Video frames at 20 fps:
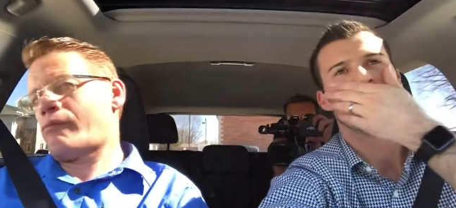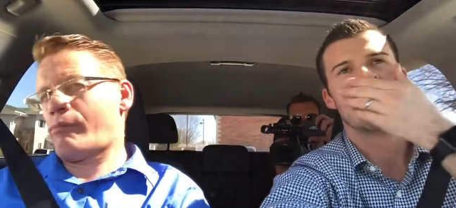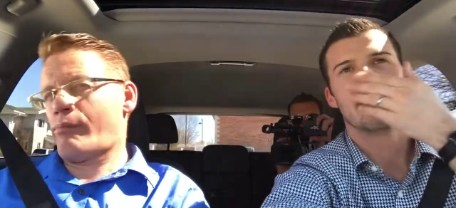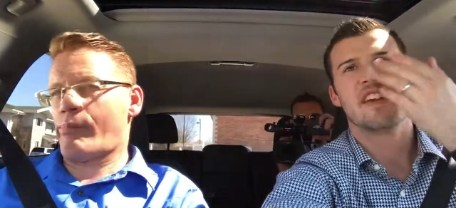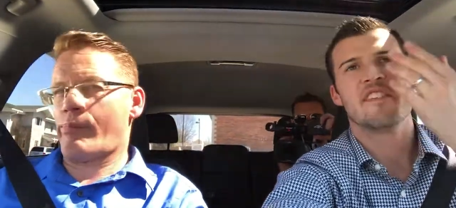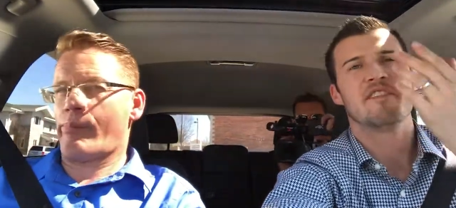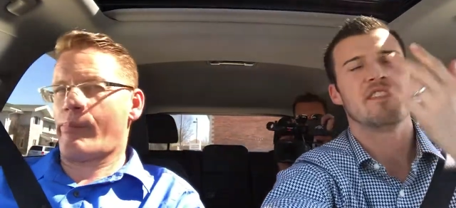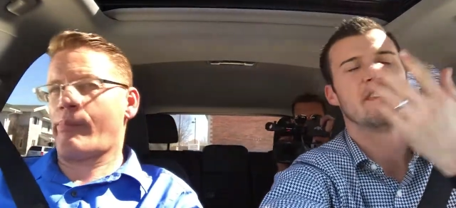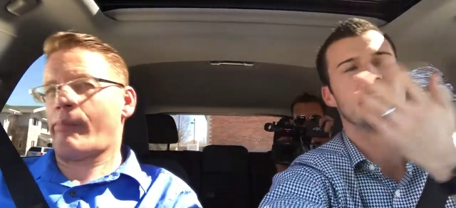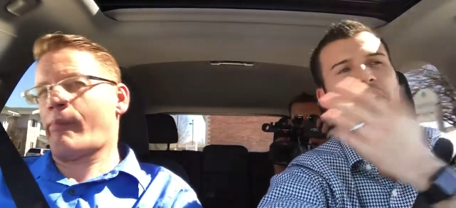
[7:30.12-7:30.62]

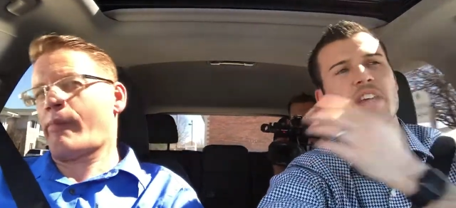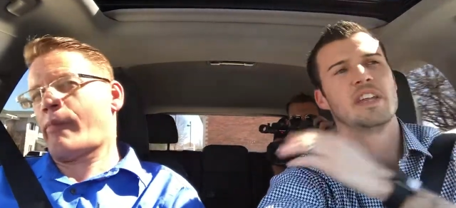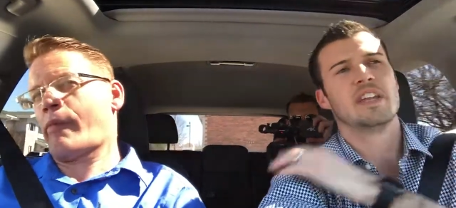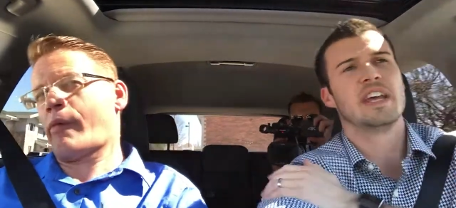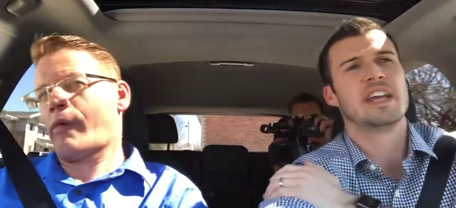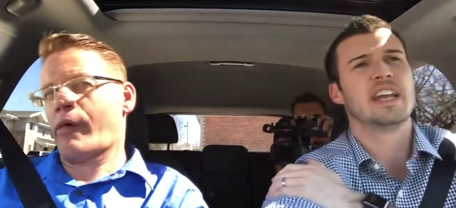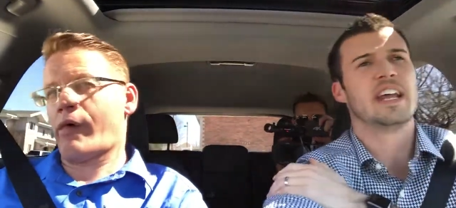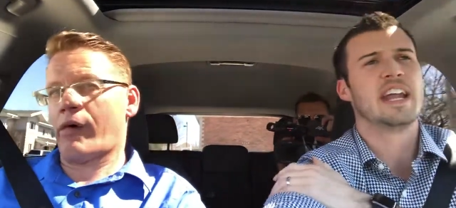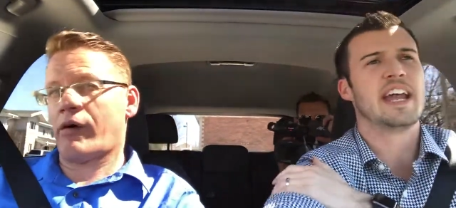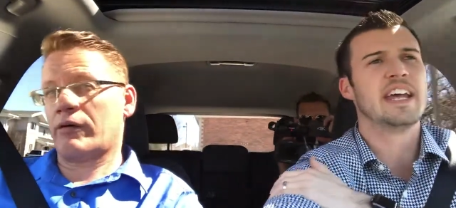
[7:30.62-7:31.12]
Speaker 1: if, if, an,
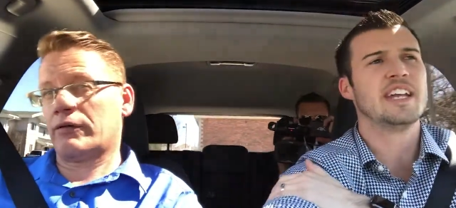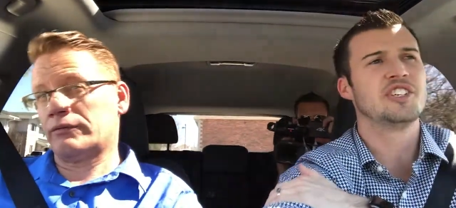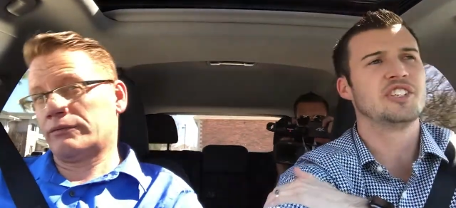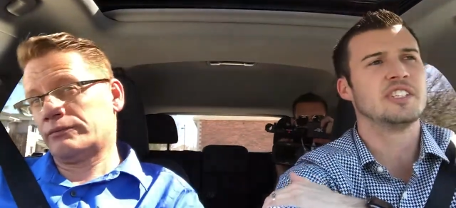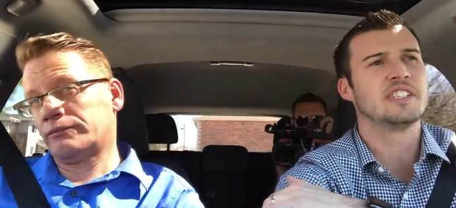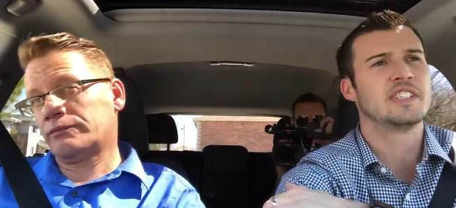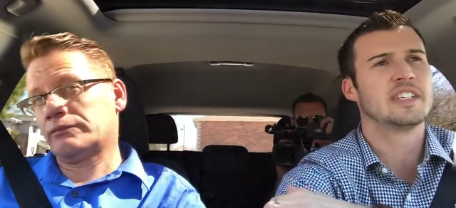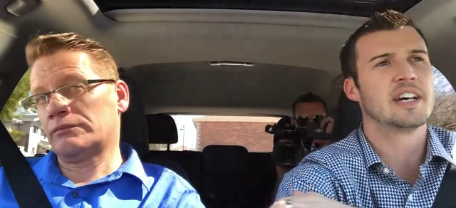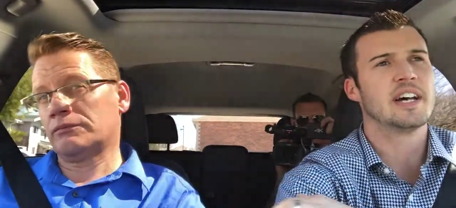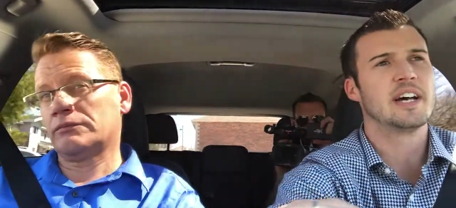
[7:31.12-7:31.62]
an
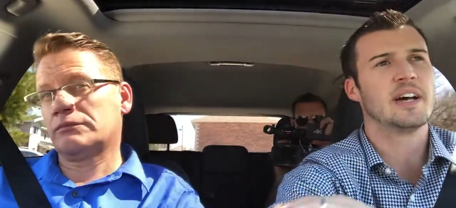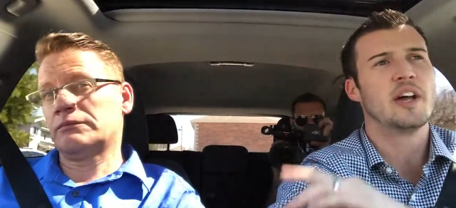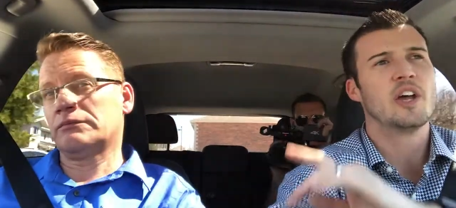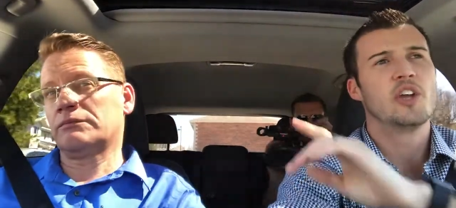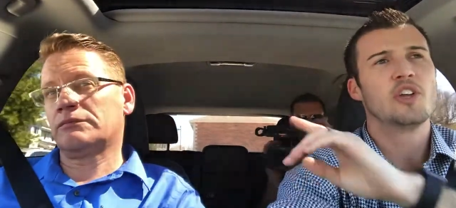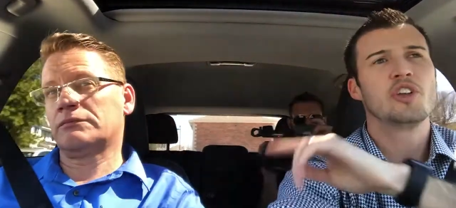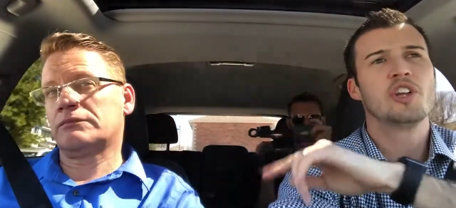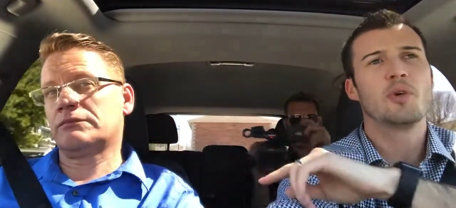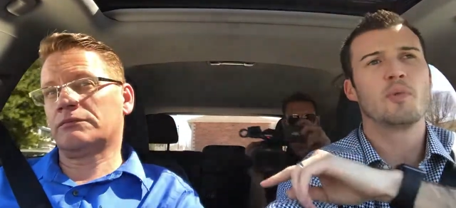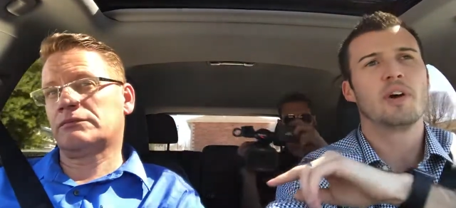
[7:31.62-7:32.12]
agent, uh,
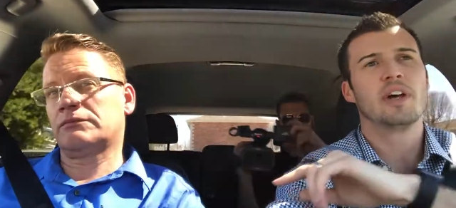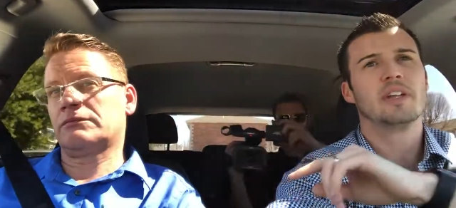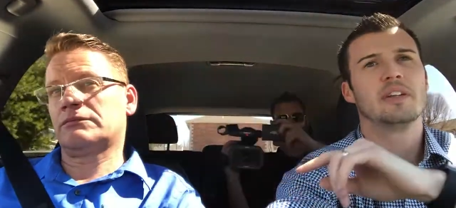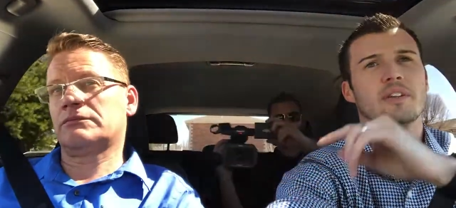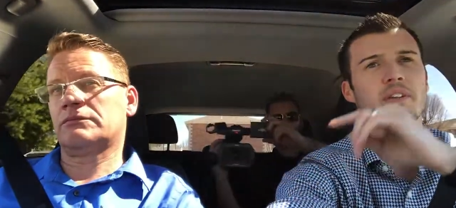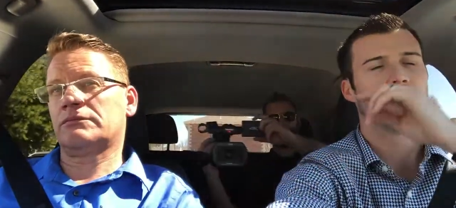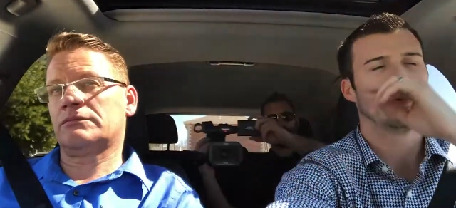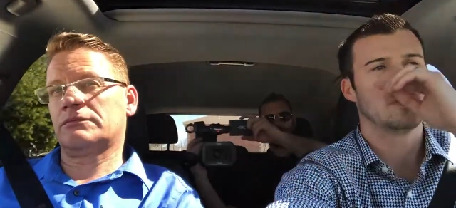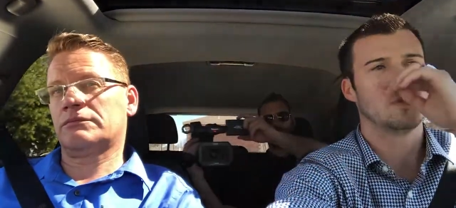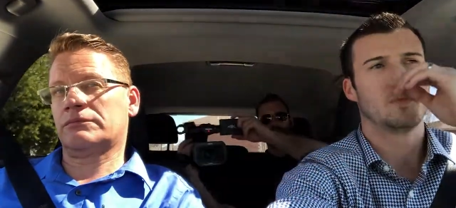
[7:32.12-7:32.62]
you know what?
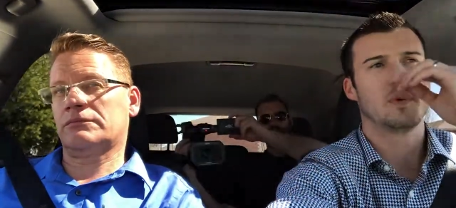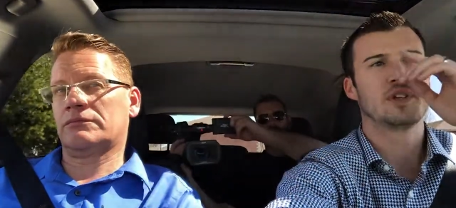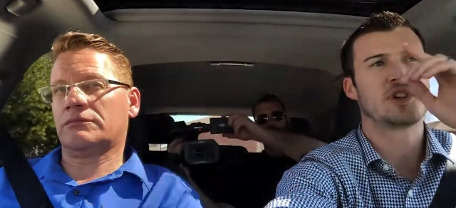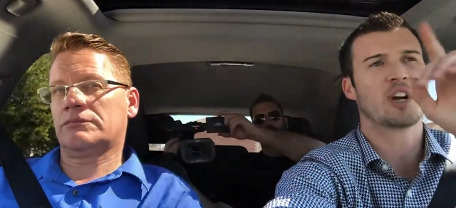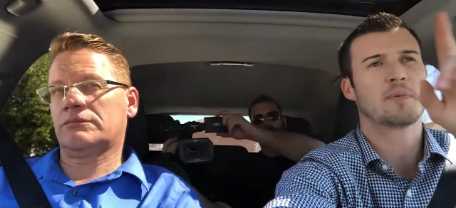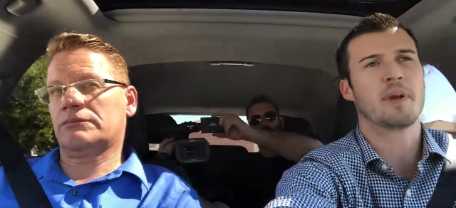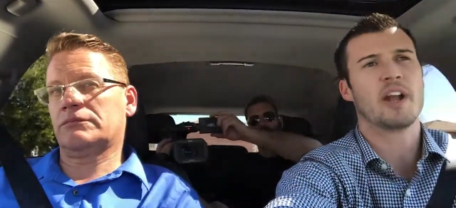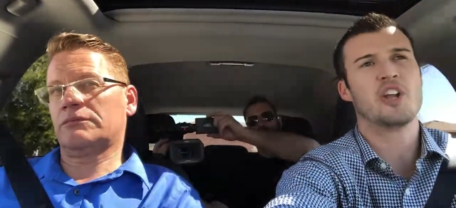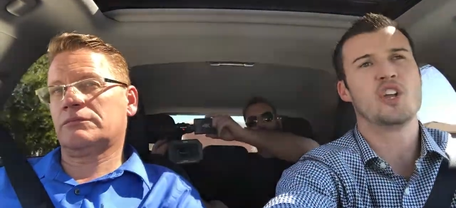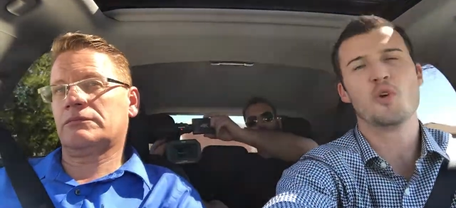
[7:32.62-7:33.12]
We
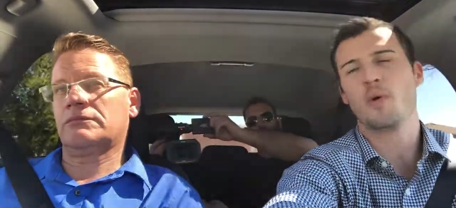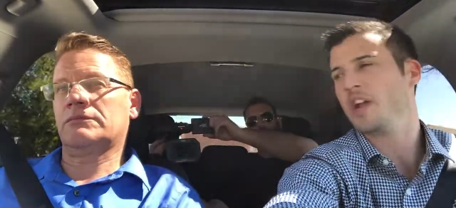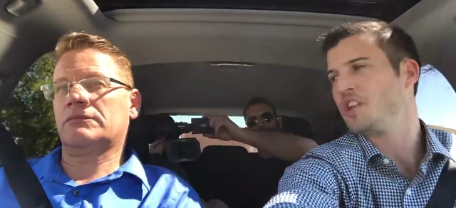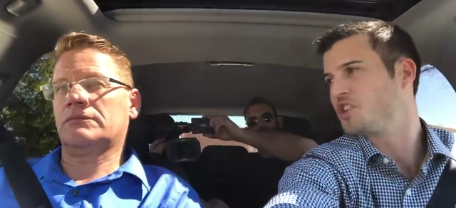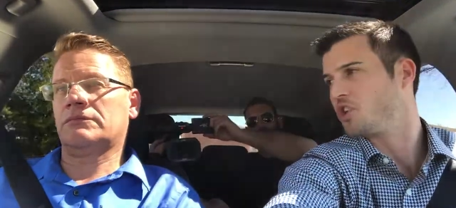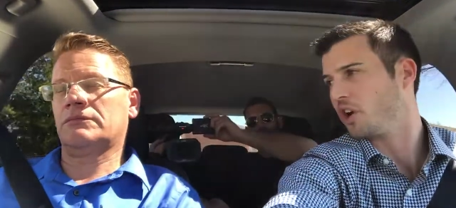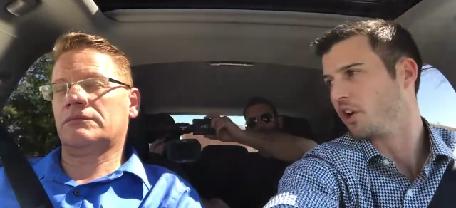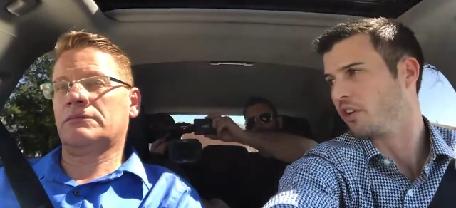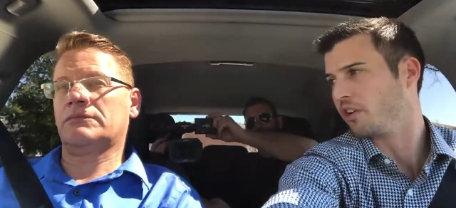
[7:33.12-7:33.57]
talked about a new agent